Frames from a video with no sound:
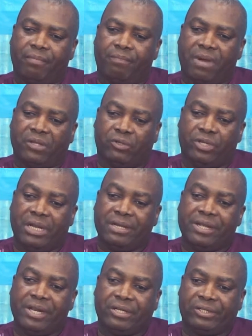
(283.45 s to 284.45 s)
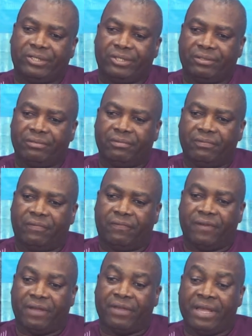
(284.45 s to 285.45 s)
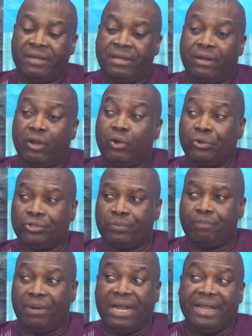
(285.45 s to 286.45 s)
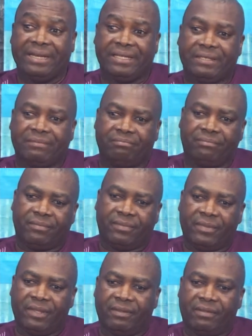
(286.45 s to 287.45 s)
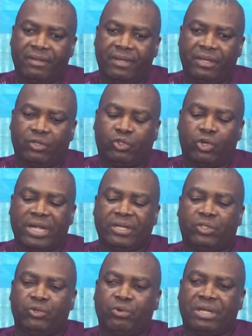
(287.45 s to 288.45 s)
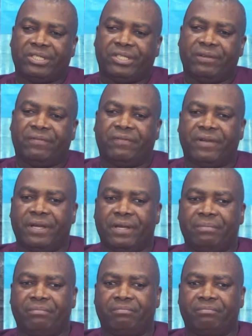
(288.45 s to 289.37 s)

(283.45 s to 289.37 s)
Pastor Daniel's father in the Lord played in trying to, as if, uh,